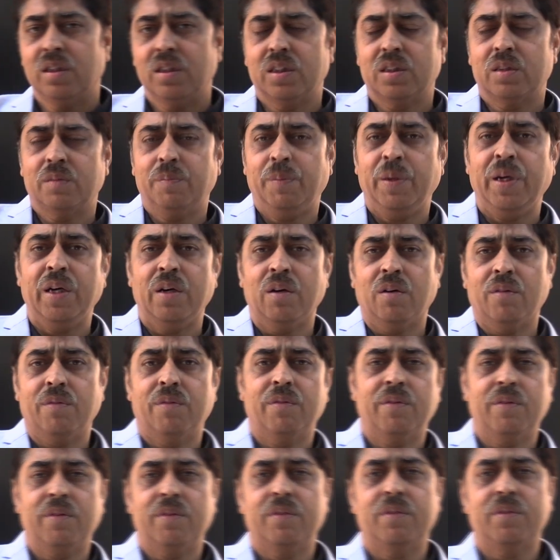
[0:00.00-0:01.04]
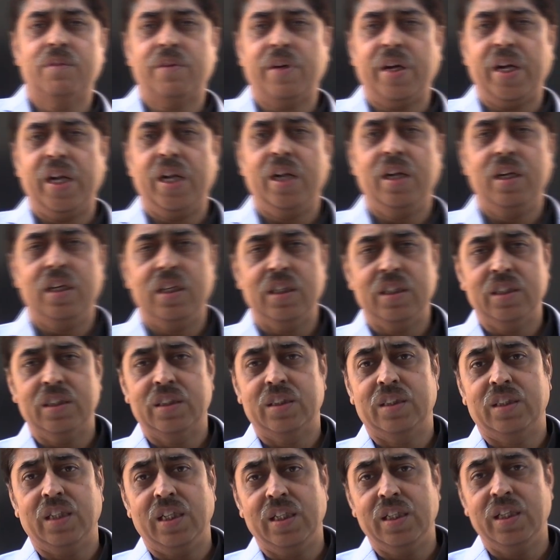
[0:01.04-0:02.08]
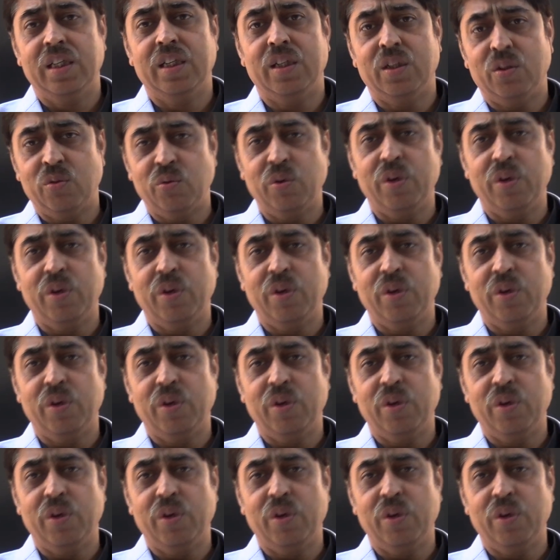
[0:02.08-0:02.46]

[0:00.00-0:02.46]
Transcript: speed of train is changing